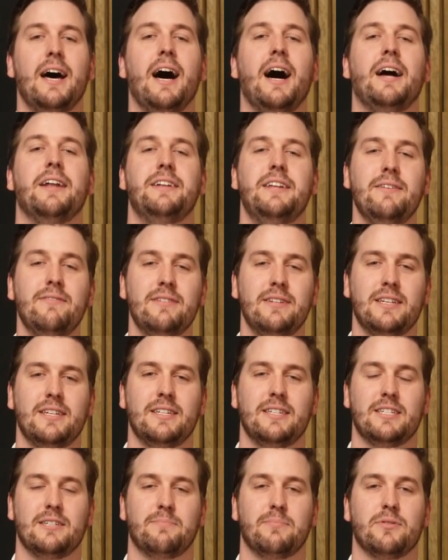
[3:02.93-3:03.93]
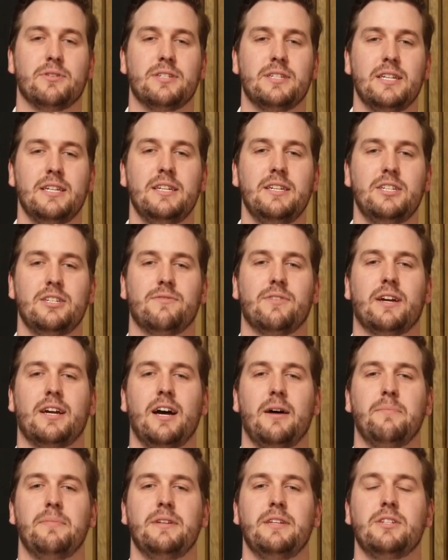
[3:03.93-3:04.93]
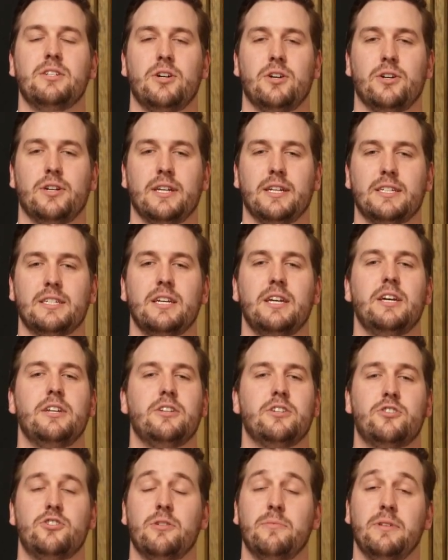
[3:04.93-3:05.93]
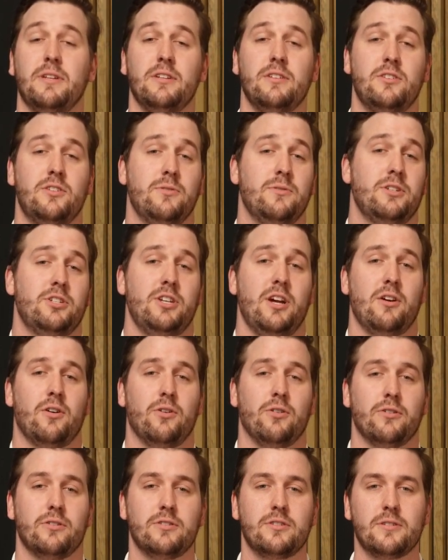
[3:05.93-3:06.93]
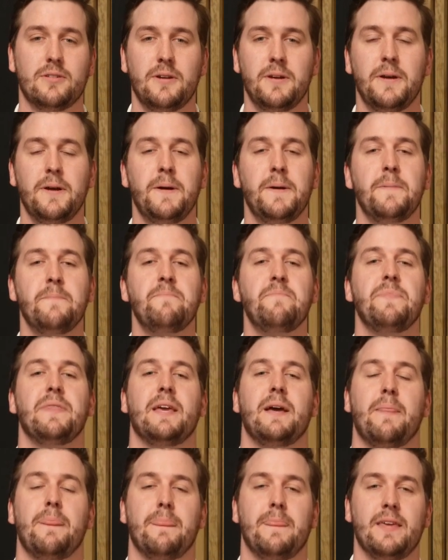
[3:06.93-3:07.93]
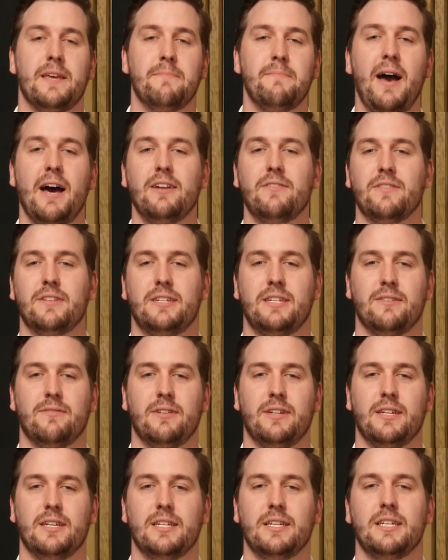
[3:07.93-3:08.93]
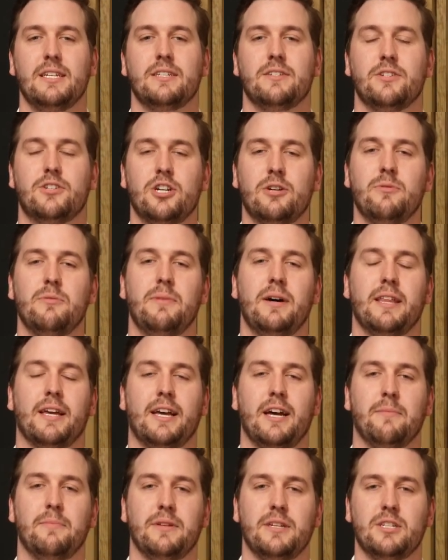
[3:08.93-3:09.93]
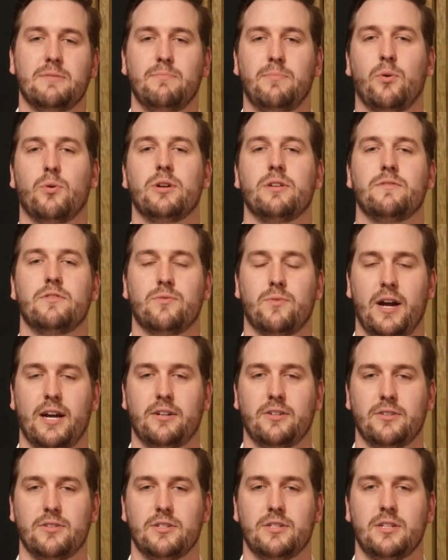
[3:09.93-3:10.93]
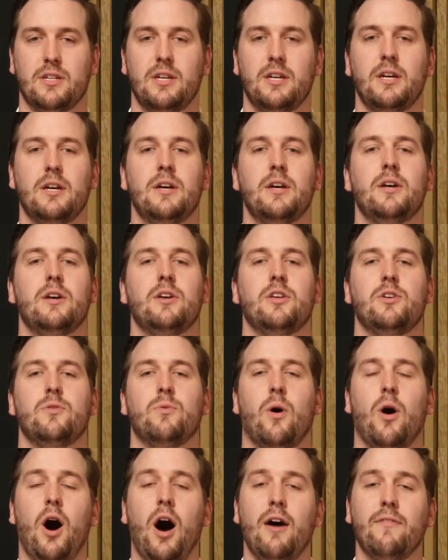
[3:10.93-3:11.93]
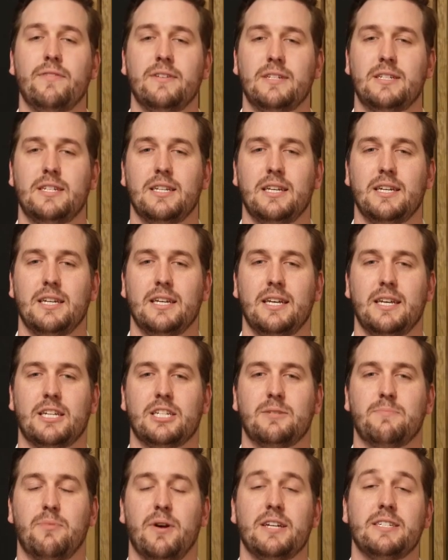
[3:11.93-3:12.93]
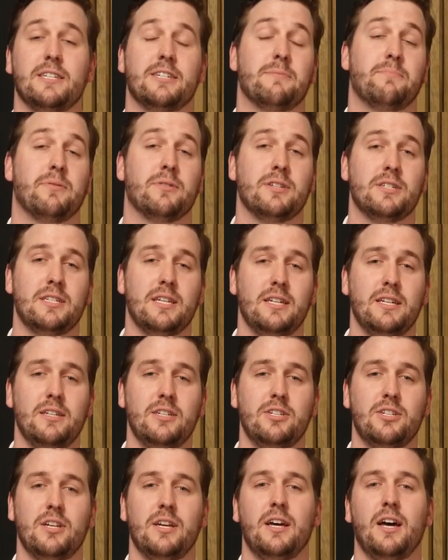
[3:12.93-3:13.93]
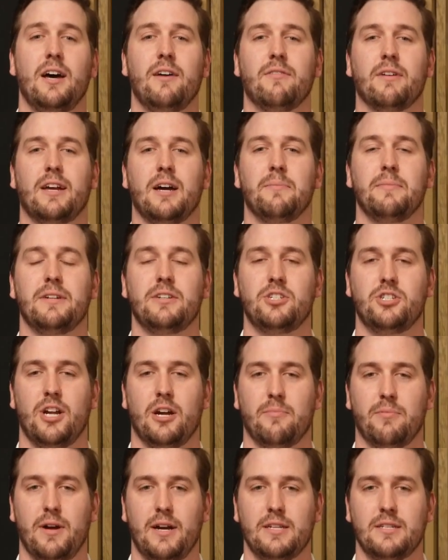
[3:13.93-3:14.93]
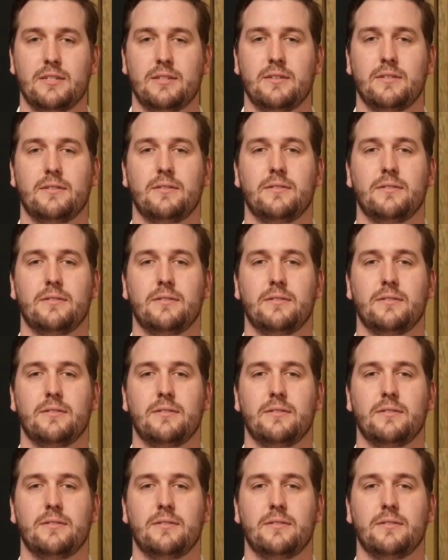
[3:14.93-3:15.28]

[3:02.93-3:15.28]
A dividend is a percentage of a company's earnings distributed to its shareholders. The amount of the dividend is determined by the company's board of directors. You will often see it expressed as a percentage of the company's share price.